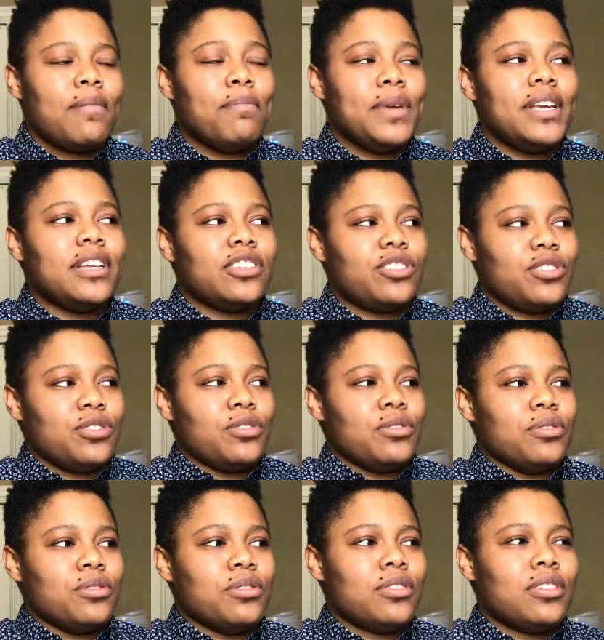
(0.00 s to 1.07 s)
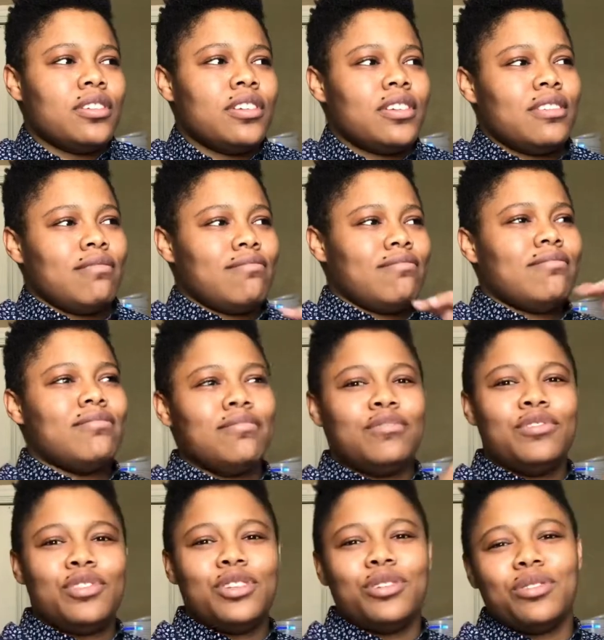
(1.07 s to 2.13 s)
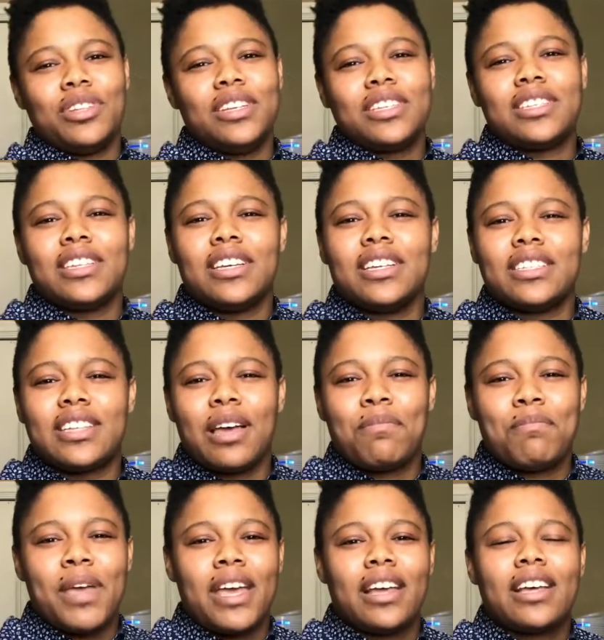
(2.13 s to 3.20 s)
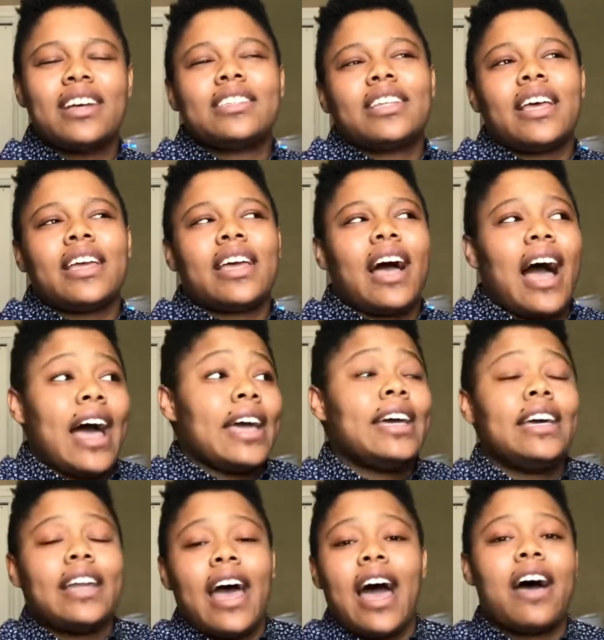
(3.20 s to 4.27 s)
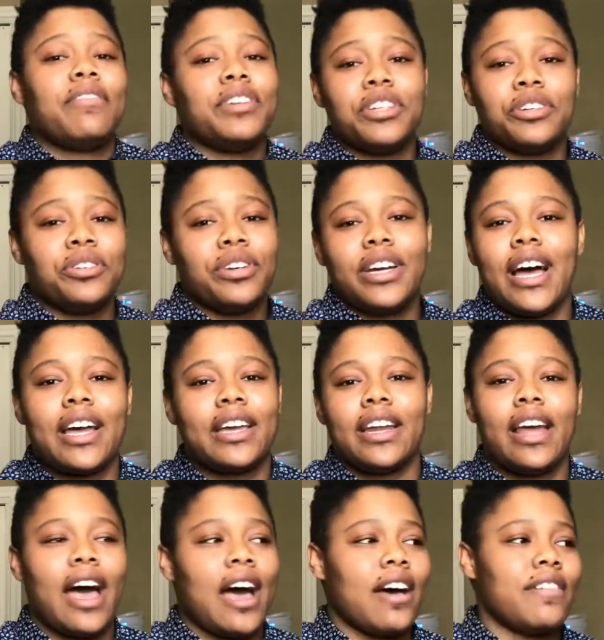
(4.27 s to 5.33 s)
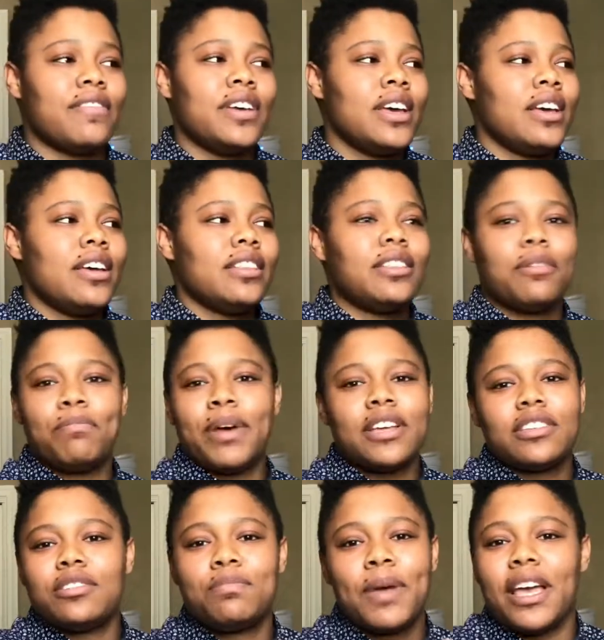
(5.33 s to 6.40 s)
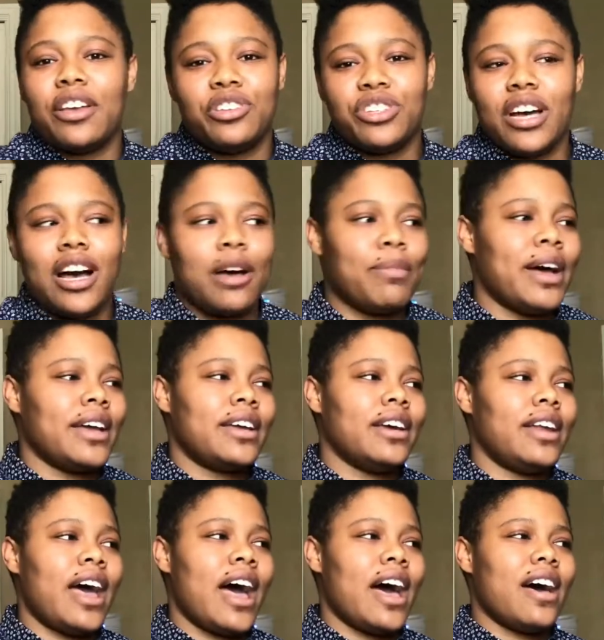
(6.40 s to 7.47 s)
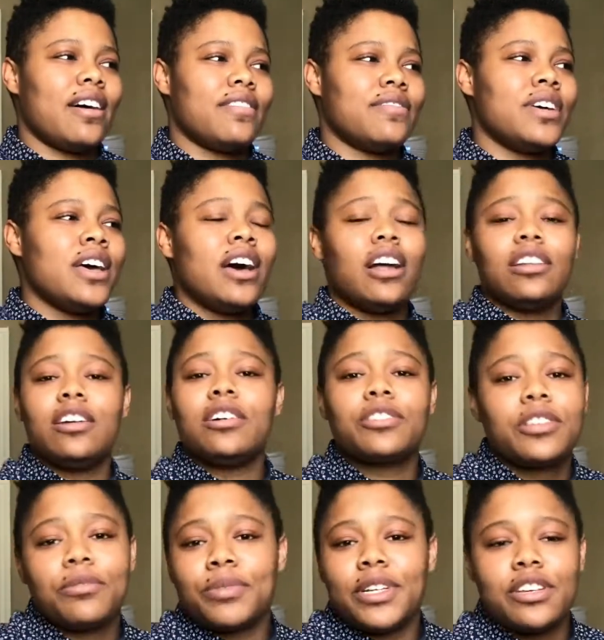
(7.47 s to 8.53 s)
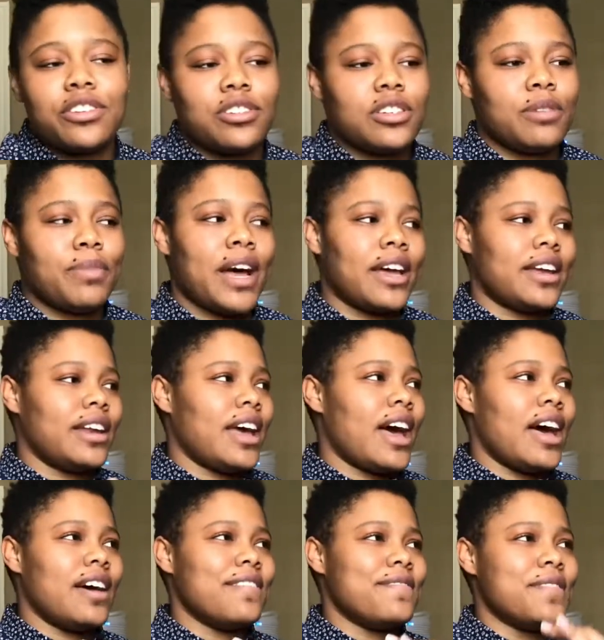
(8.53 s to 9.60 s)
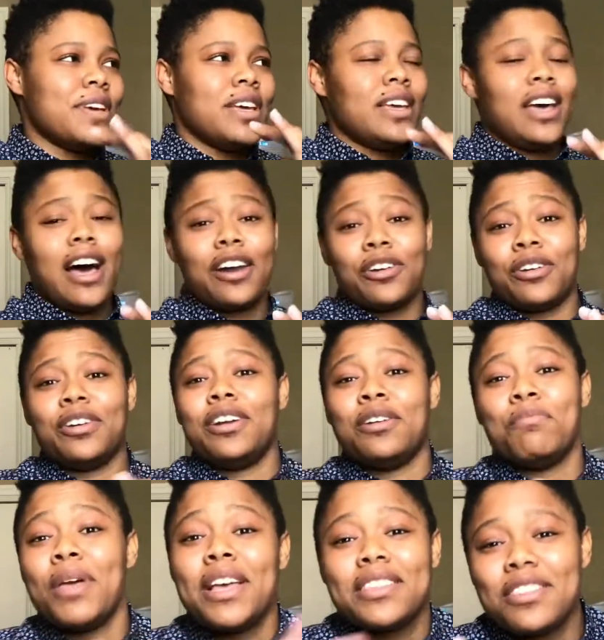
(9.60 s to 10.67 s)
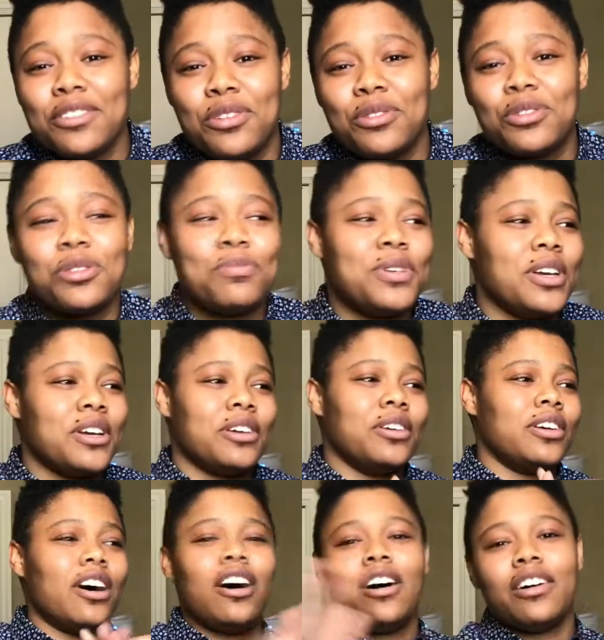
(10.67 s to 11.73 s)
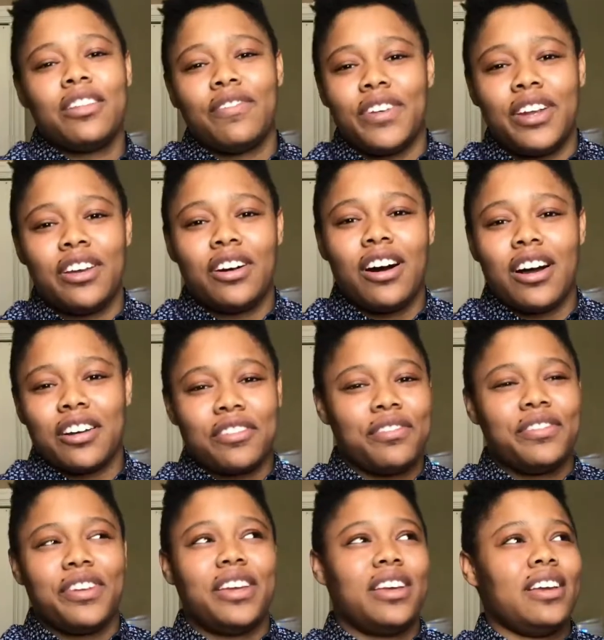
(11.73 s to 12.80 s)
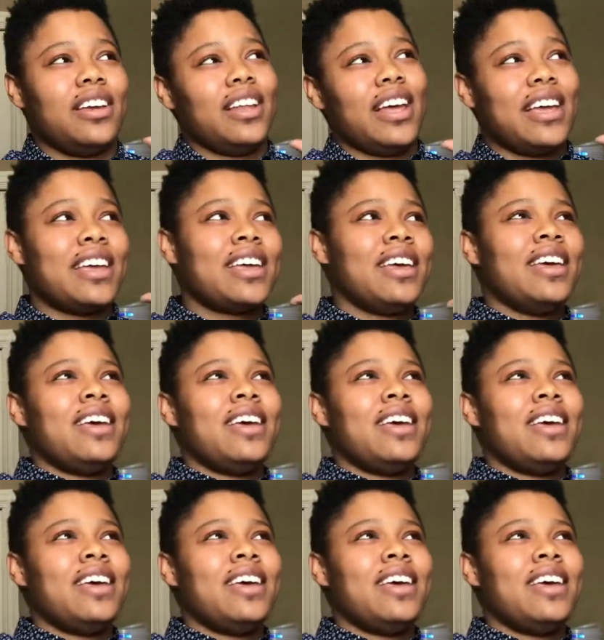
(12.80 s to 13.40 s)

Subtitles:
me to do these things that make, because like I could have a degree, I could have the best paying job, I could have a long-term relationship, I could have, I don't know, an amazing YouTube channel and all the videography like